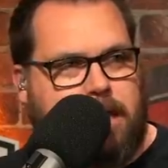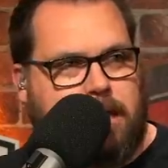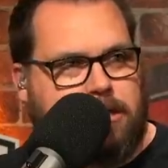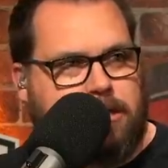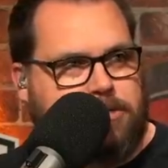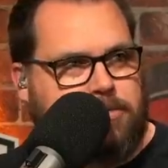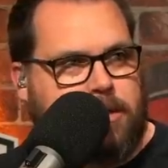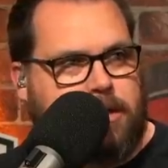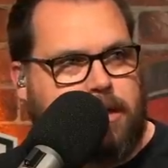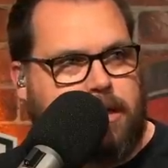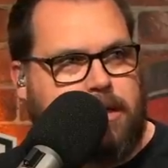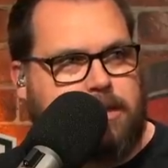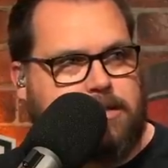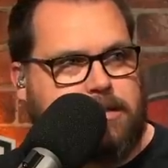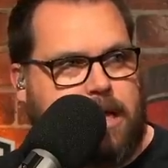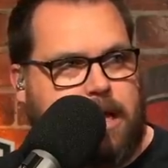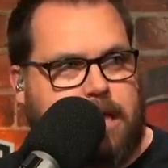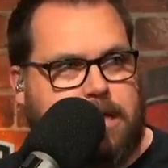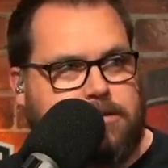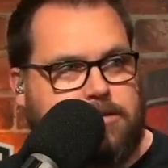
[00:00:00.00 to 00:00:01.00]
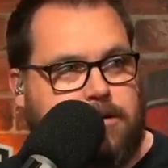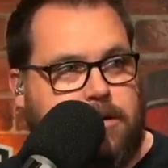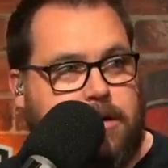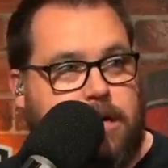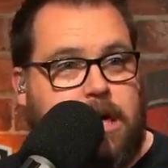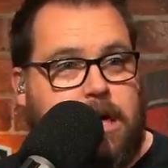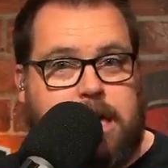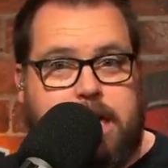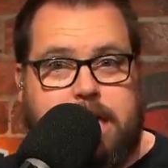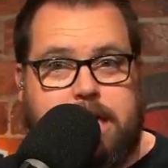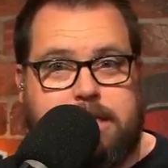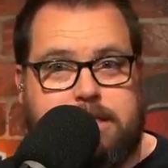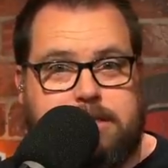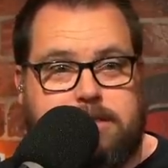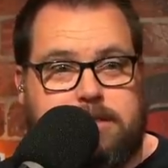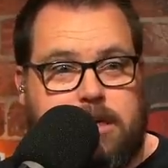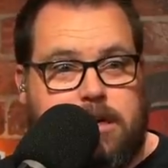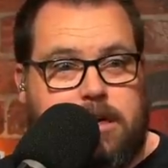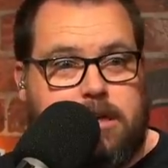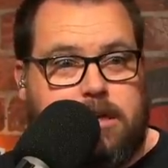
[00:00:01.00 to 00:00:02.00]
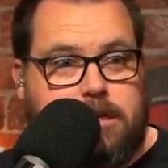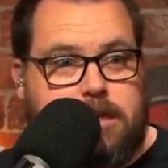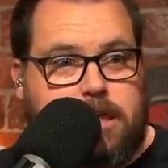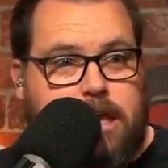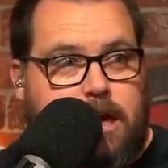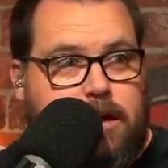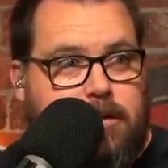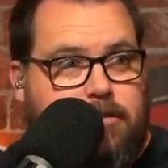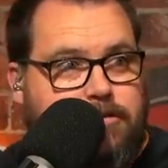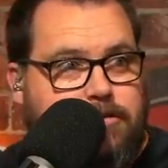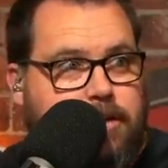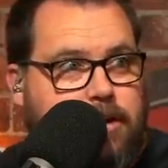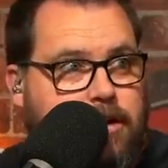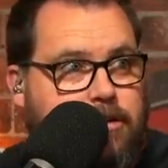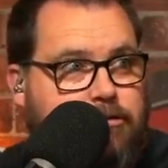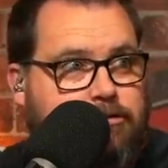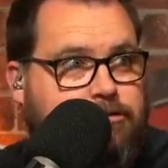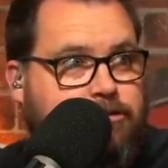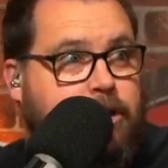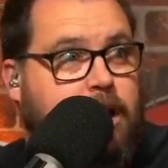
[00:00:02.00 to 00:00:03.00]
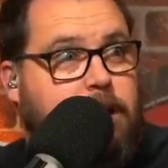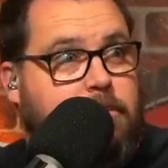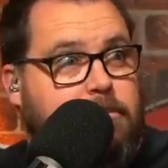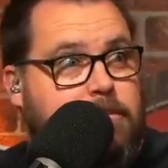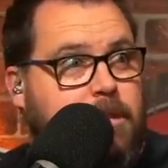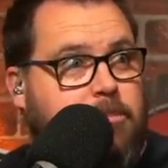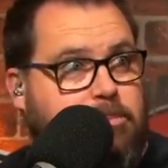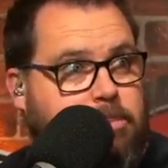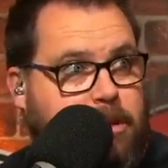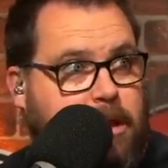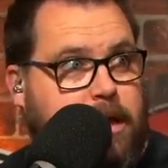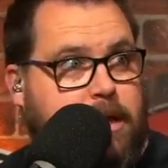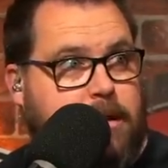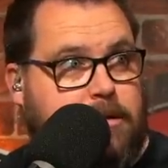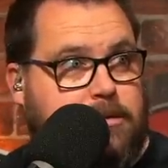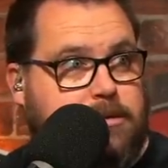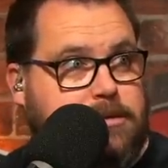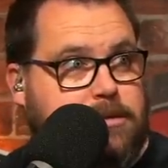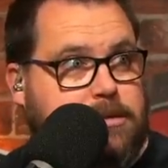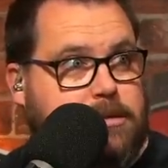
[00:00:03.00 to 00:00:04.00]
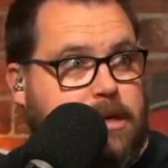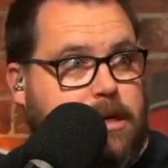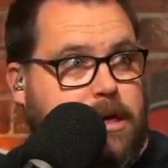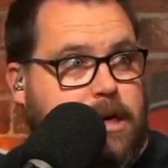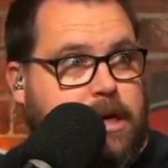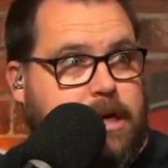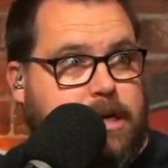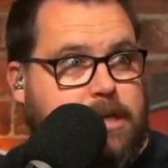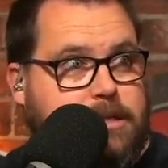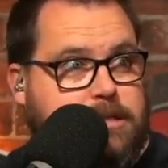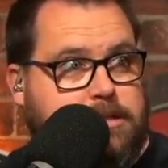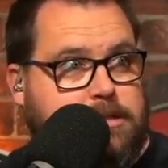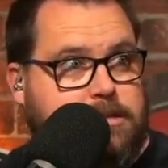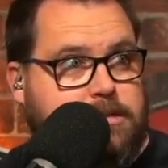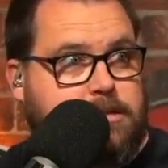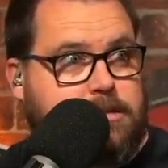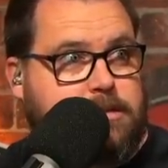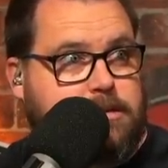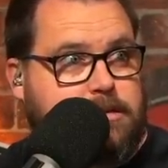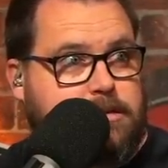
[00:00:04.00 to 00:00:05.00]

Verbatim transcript: management is excellent. His love from the players is,